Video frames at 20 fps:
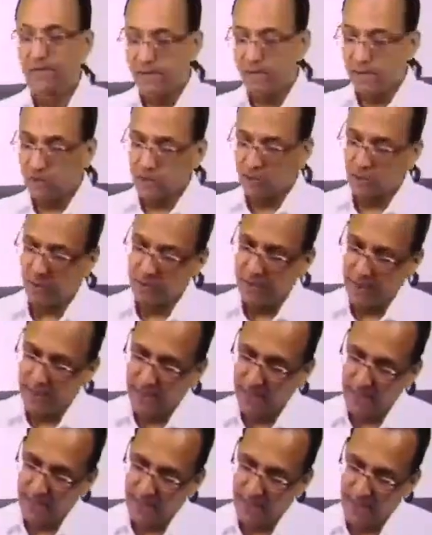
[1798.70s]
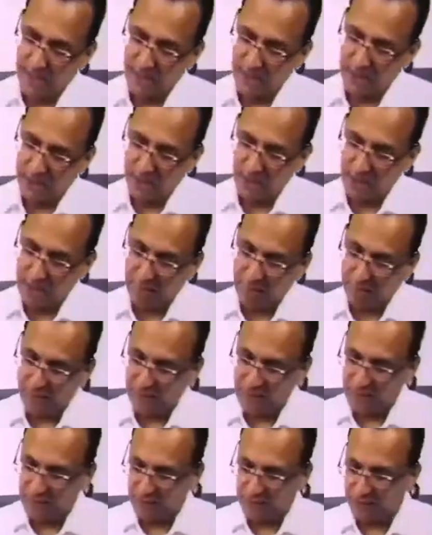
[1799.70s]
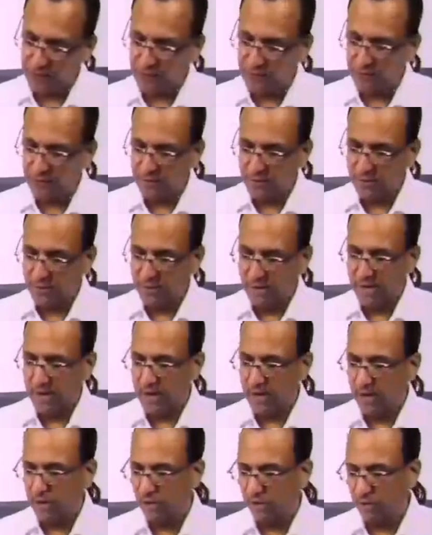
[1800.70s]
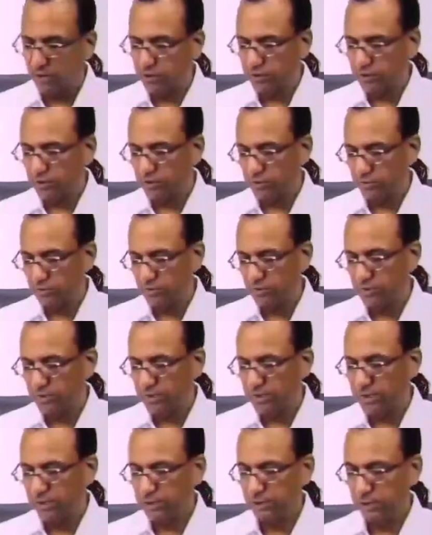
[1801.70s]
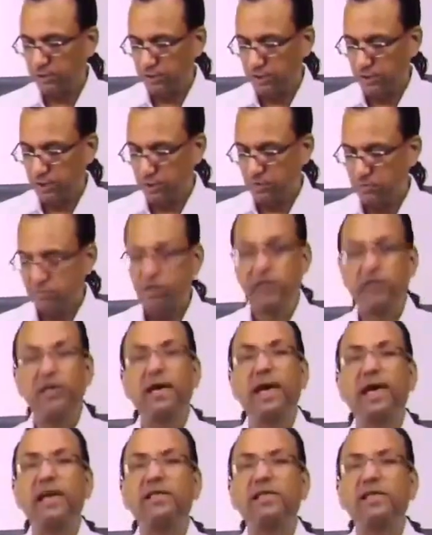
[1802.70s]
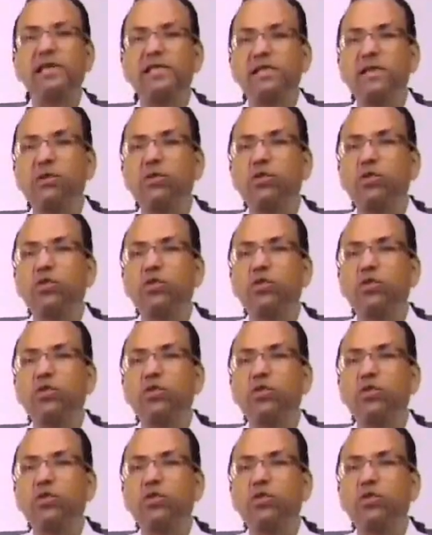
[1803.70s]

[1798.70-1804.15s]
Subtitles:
So you're telling that depression and intorsion. Yes, but Harrison is giving 2